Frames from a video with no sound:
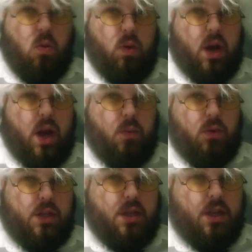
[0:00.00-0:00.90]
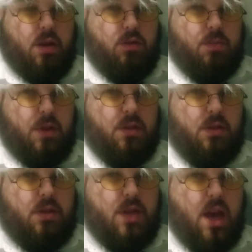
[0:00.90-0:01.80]
when I wanted the
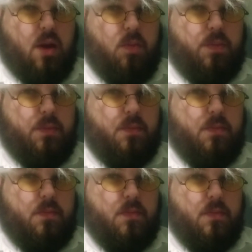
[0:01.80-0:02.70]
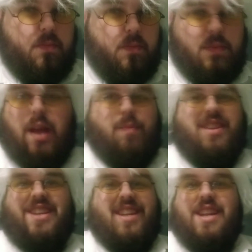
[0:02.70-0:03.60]
Ghostbusters help? I'm
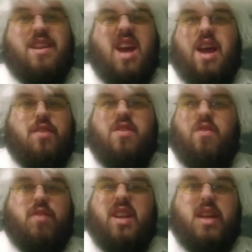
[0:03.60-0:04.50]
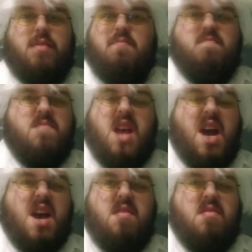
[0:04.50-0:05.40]
only kidding, nah, not really,
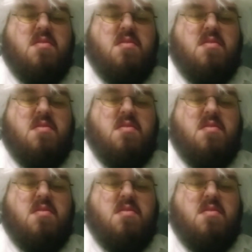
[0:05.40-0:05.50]
nah.